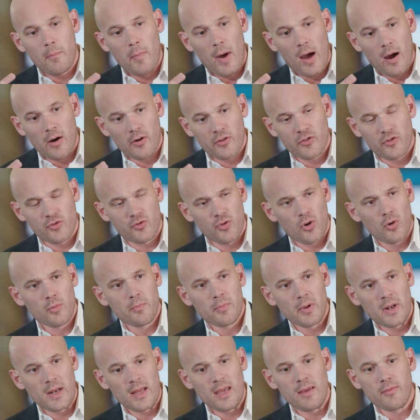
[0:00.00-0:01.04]
are
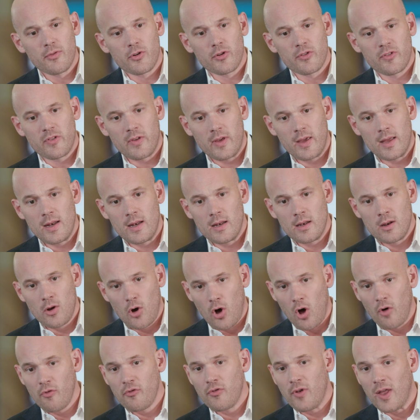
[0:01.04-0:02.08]
strong believers in
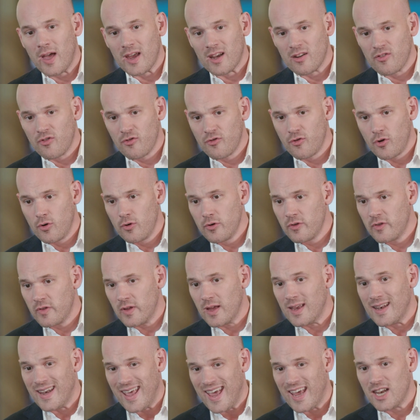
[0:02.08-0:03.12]
offline
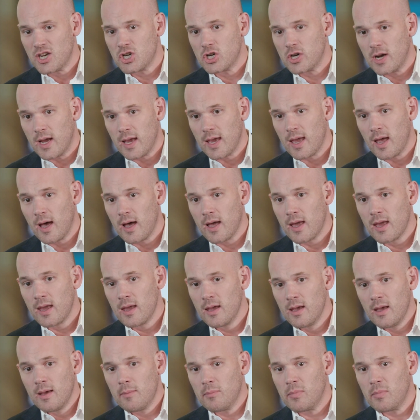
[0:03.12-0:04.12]
first, in edge AI,